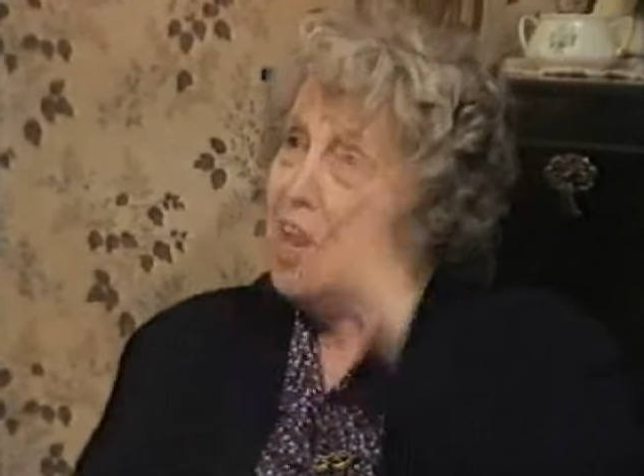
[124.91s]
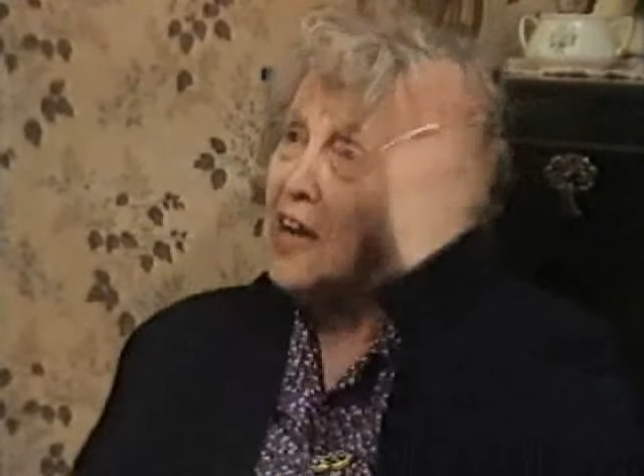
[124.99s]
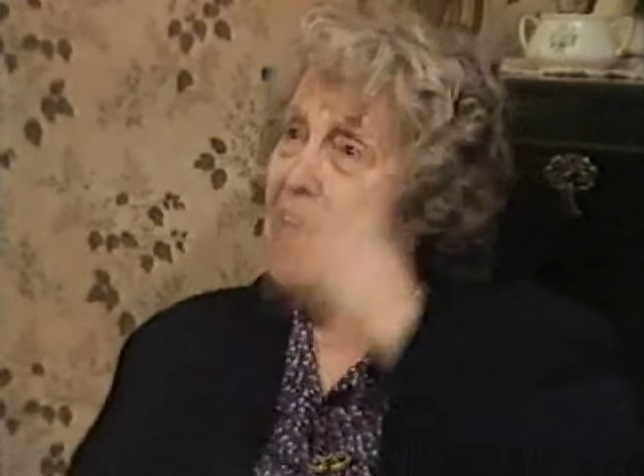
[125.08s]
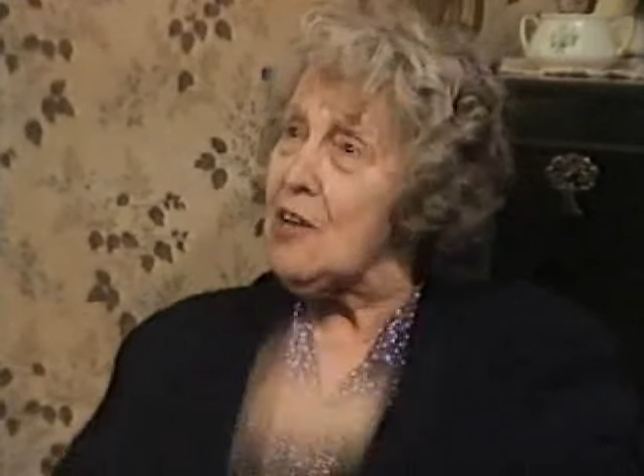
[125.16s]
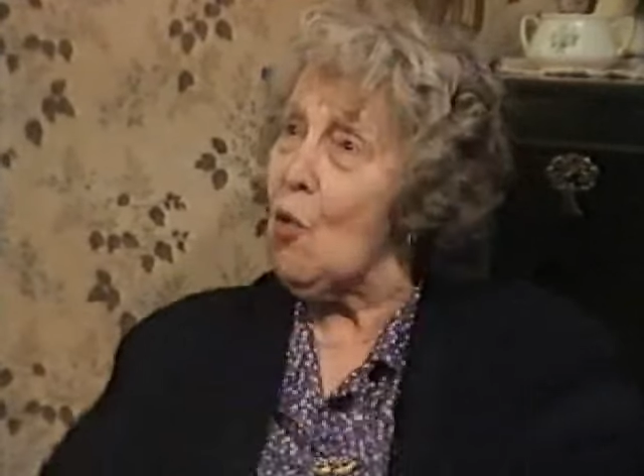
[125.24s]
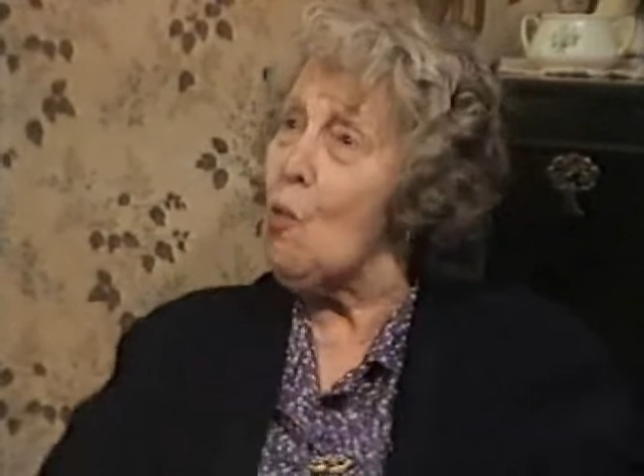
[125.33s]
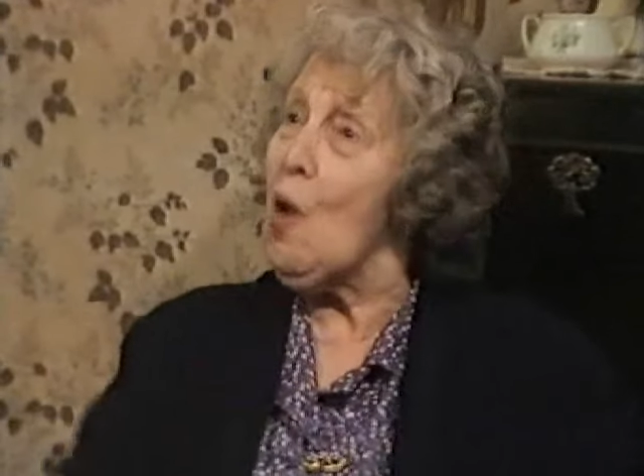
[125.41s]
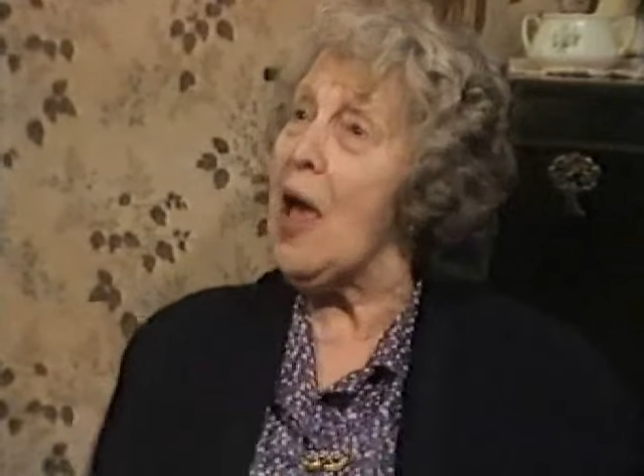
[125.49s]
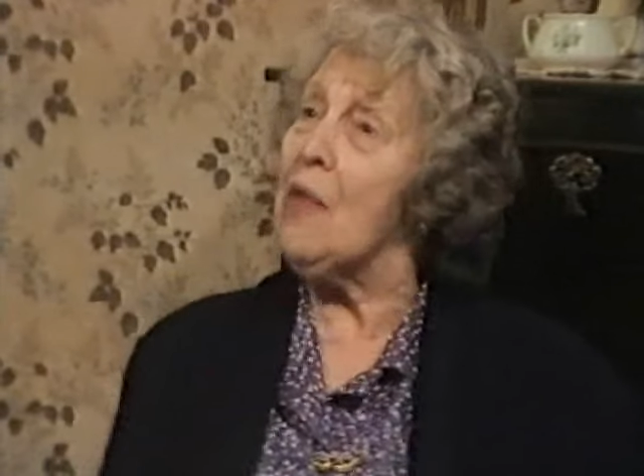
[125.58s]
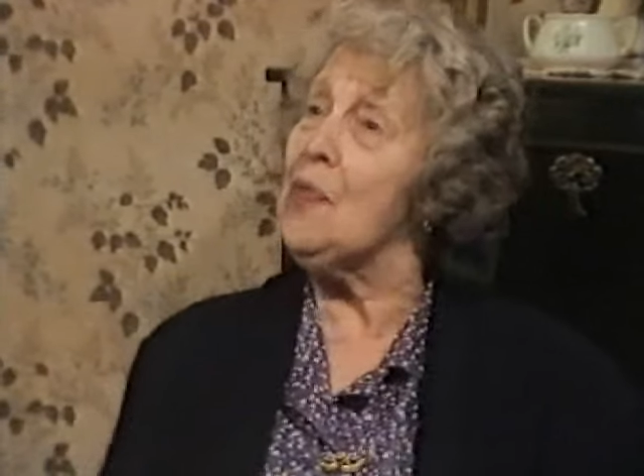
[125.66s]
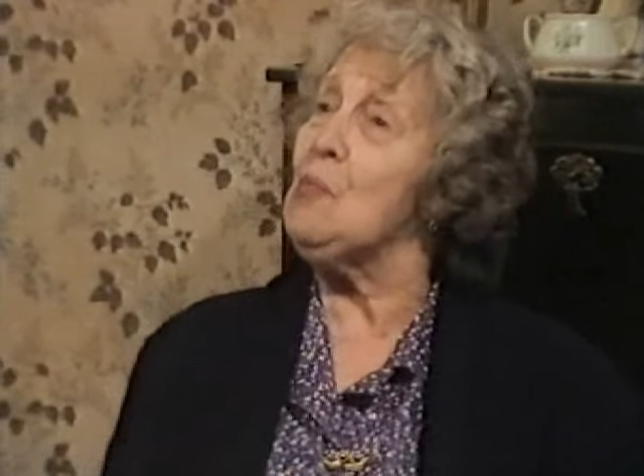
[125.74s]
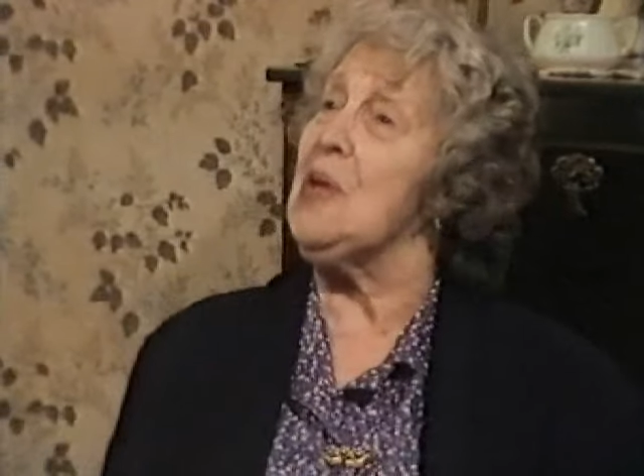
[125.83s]
chuck it
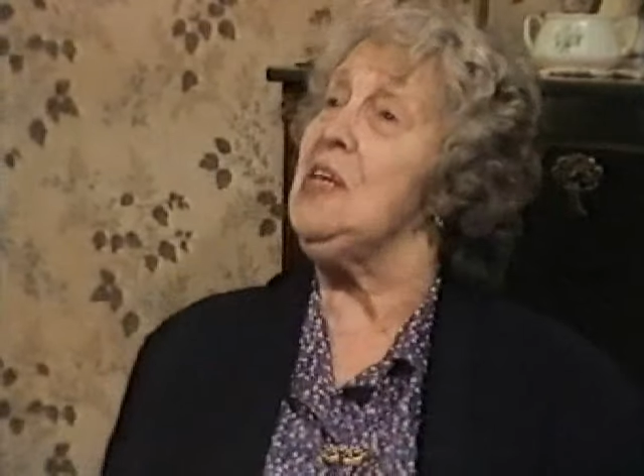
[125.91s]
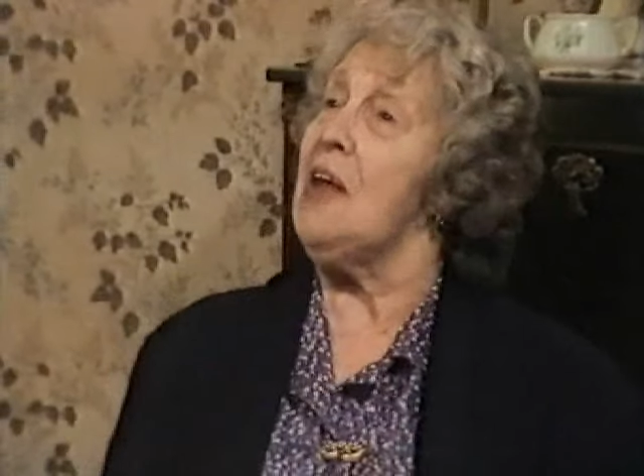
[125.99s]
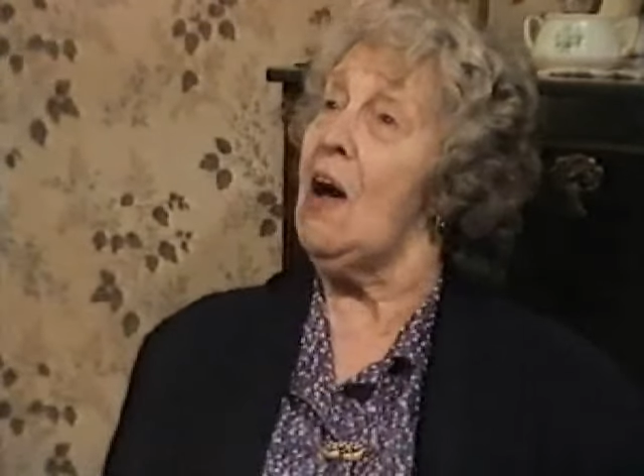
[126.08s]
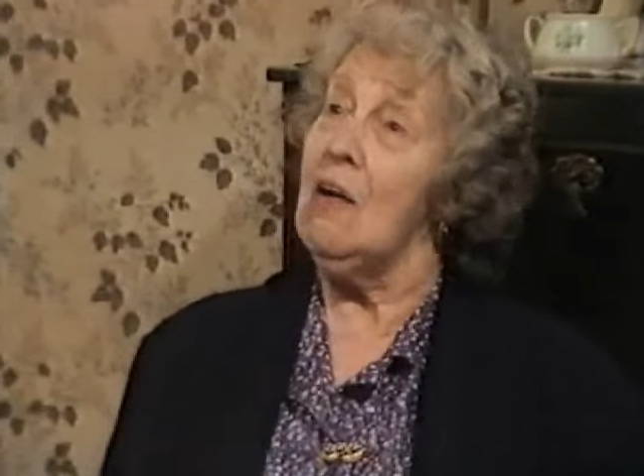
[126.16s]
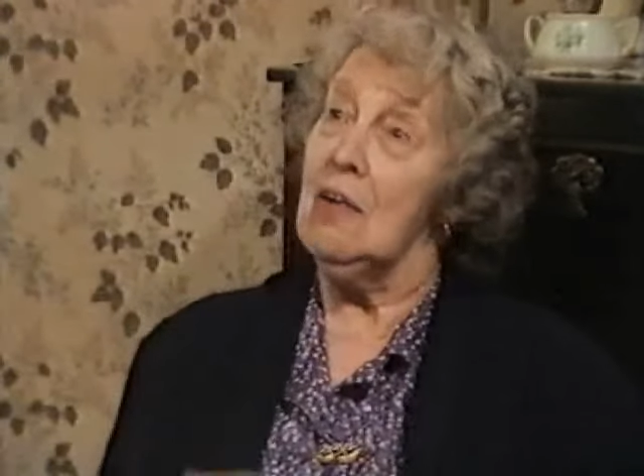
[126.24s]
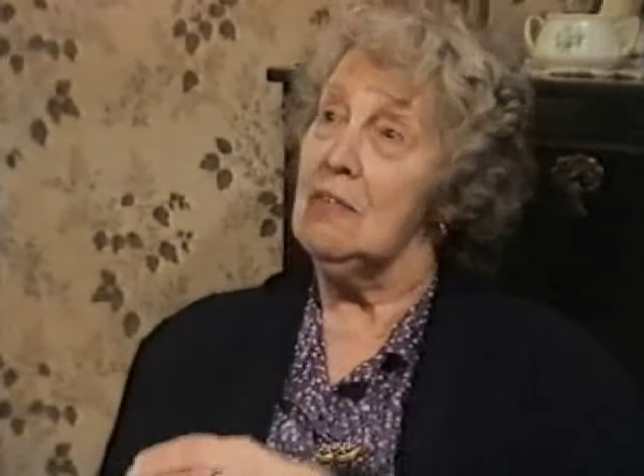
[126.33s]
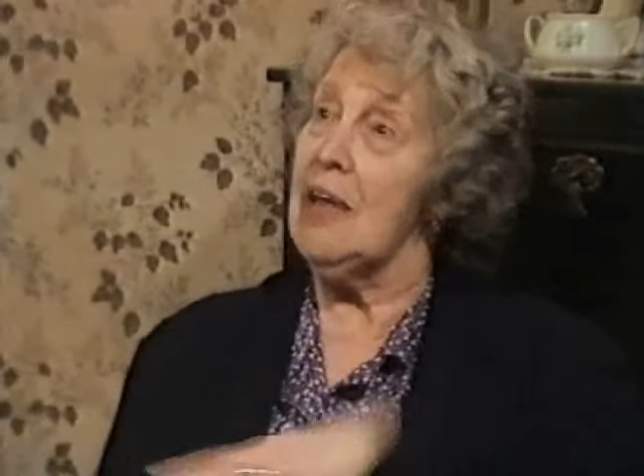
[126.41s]
all out the window.